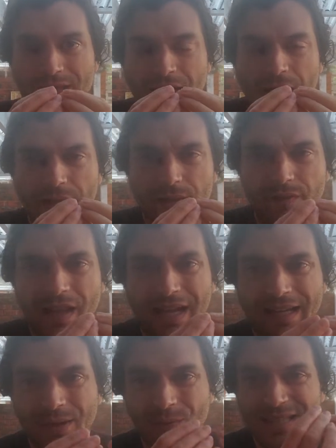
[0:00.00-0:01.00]
kind of
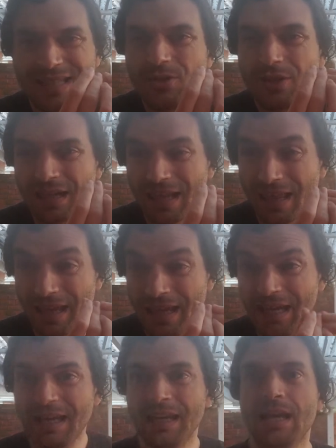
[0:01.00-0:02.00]
like, it was still kind of
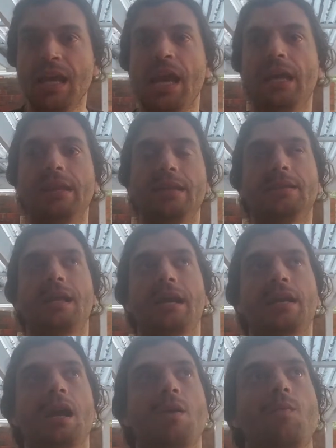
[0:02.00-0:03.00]
there. And then
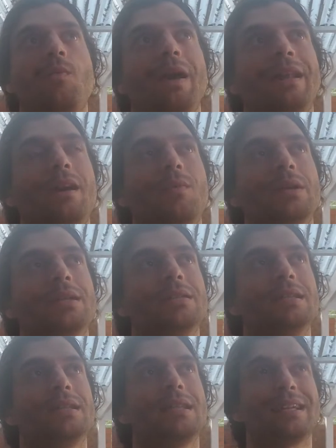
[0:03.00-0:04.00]
like when I
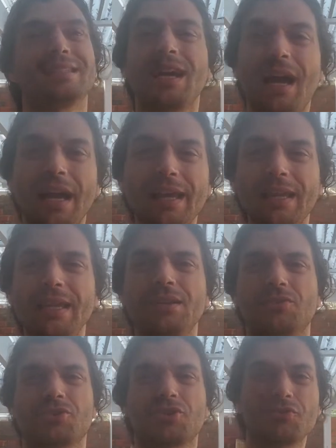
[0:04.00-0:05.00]
was like tired
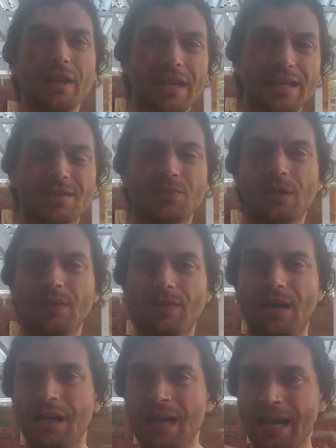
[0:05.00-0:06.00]
or stressed or
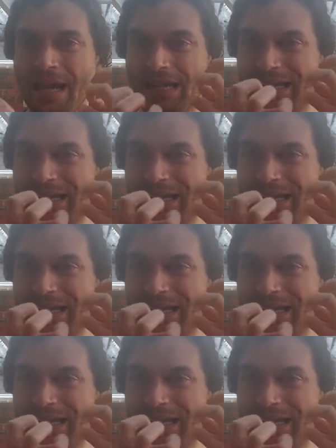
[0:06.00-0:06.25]
whatever, it'd